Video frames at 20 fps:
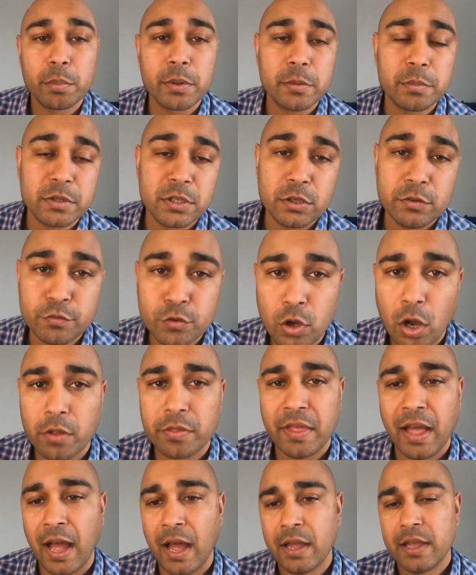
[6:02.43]
people that you've got
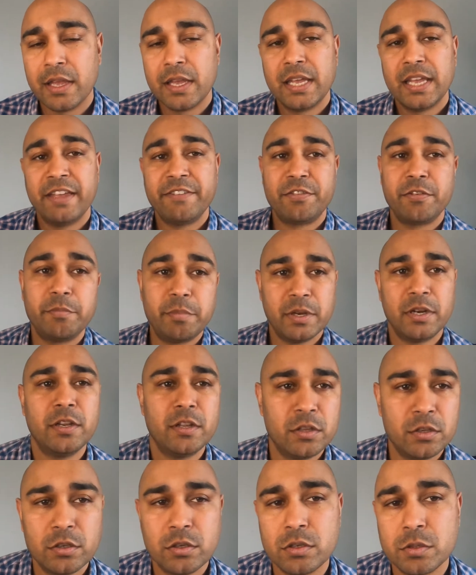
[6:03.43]
that. If you've been in
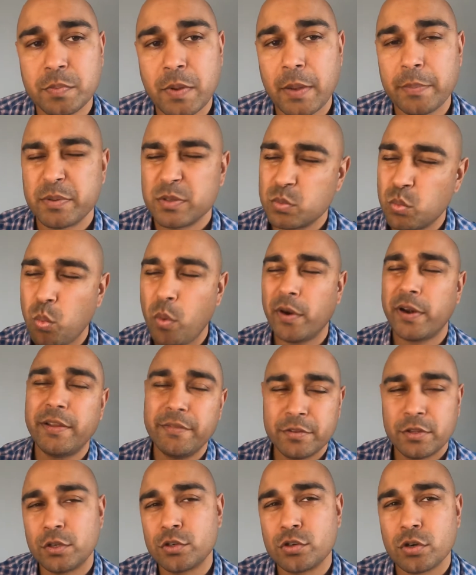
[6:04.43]
the newspapers,
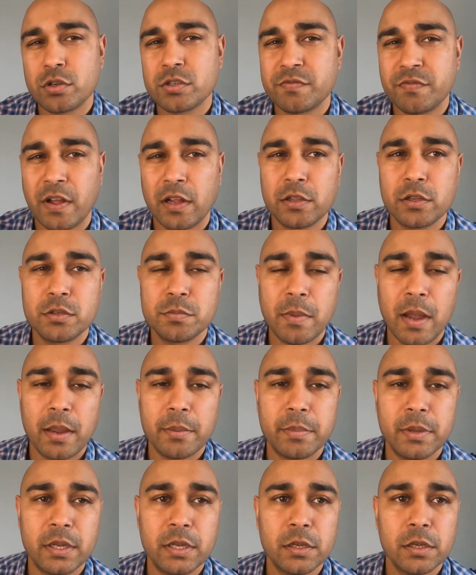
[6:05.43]
whatever the trust values
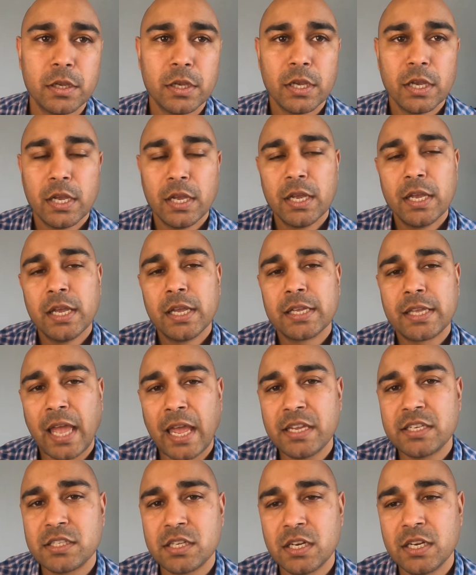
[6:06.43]
might be.
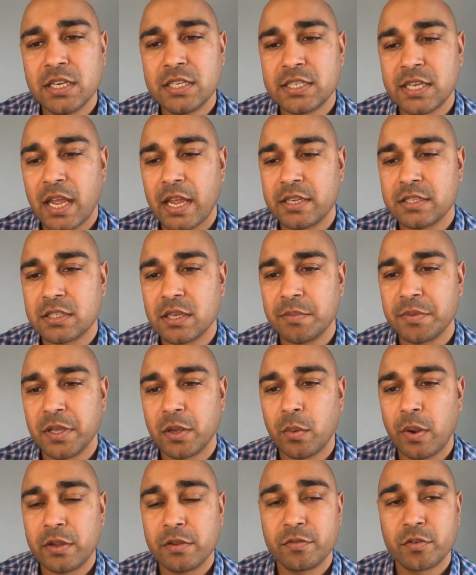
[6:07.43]
Case studies is
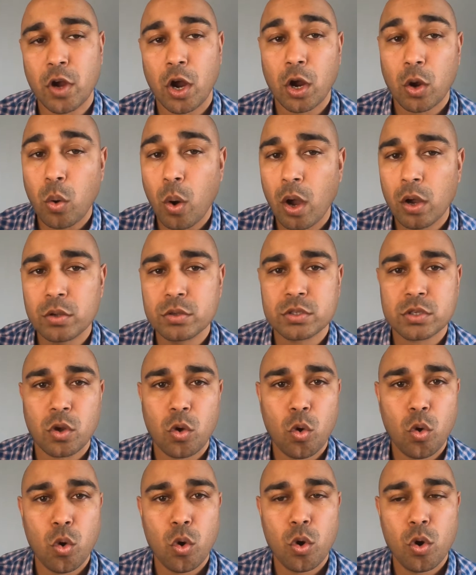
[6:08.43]
something where you've got quotes
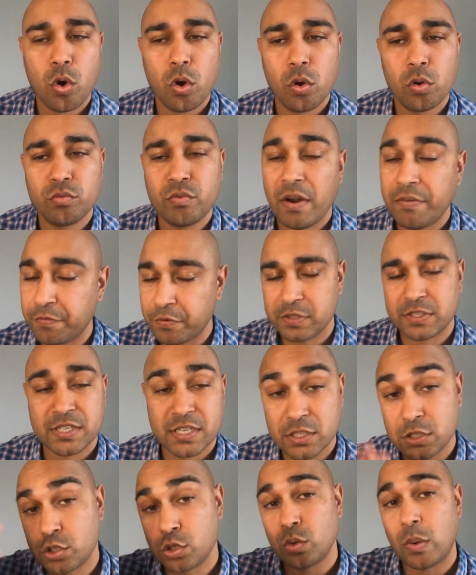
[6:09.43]
or
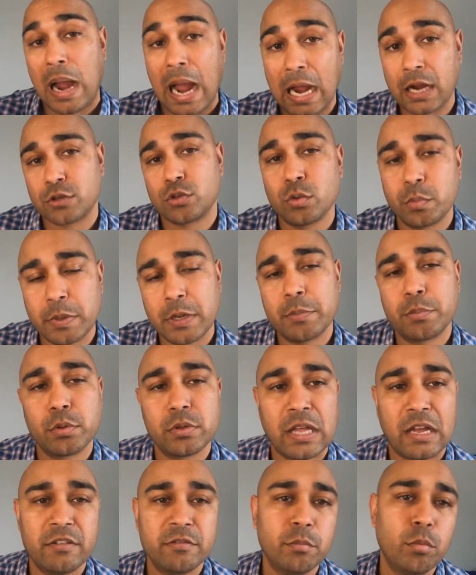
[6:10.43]
references to actual people
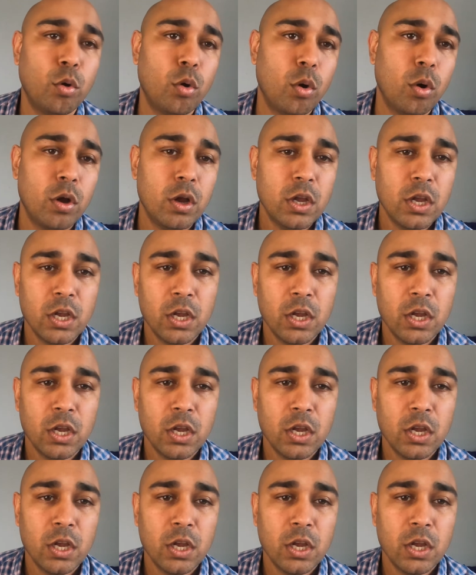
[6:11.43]
that have bought